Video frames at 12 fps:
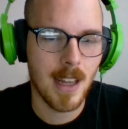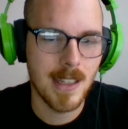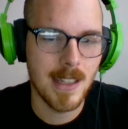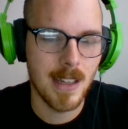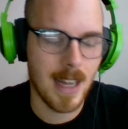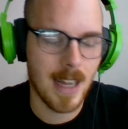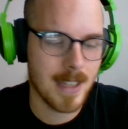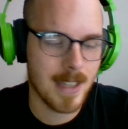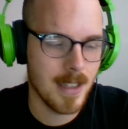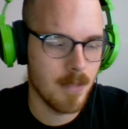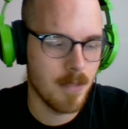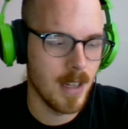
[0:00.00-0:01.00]
actually,
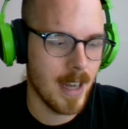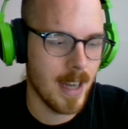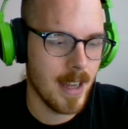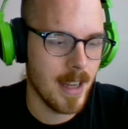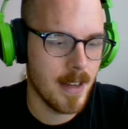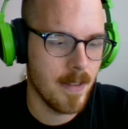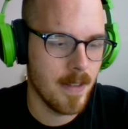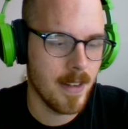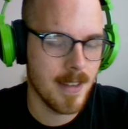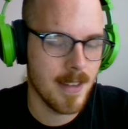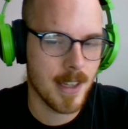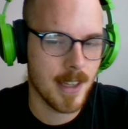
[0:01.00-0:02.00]
what did I hit,
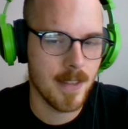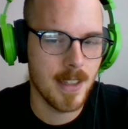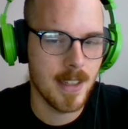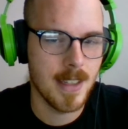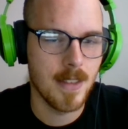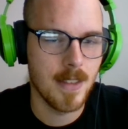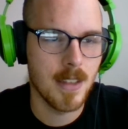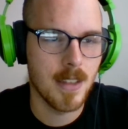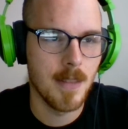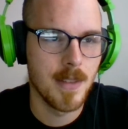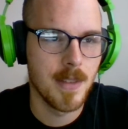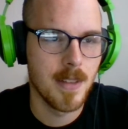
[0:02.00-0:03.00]
56, 57
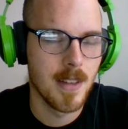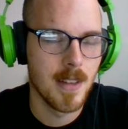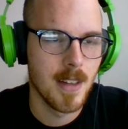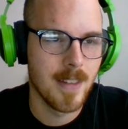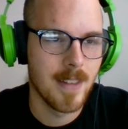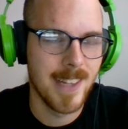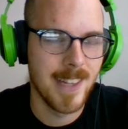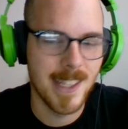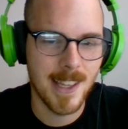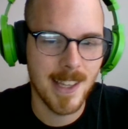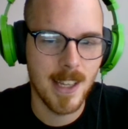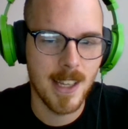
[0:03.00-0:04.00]
subs
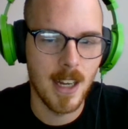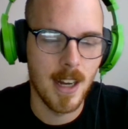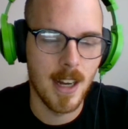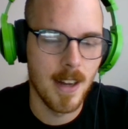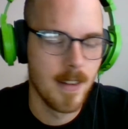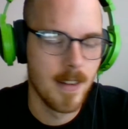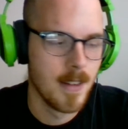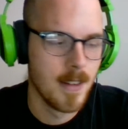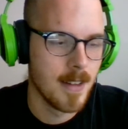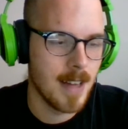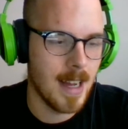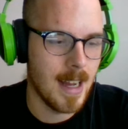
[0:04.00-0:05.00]
recently,
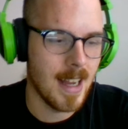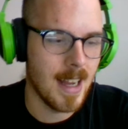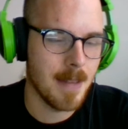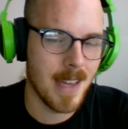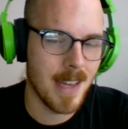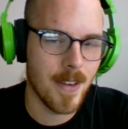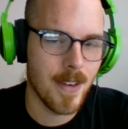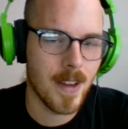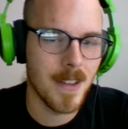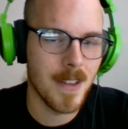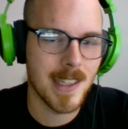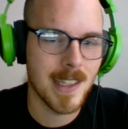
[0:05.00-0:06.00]
I pay very
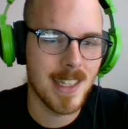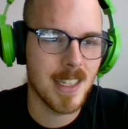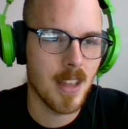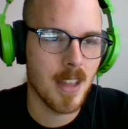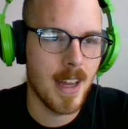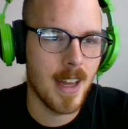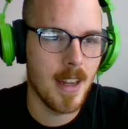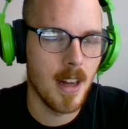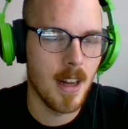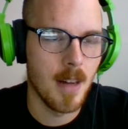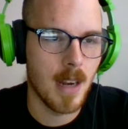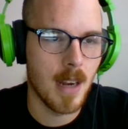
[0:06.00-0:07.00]
close attention to that,
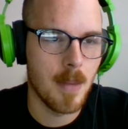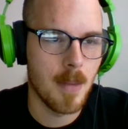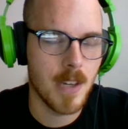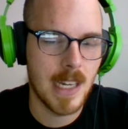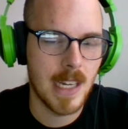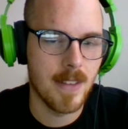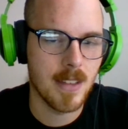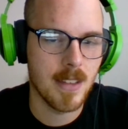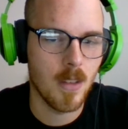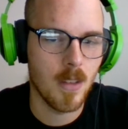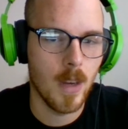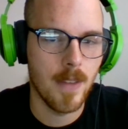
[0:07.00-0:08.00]
and I appreciate every
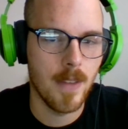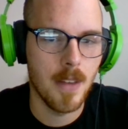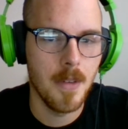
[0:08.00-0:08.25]
single one of you,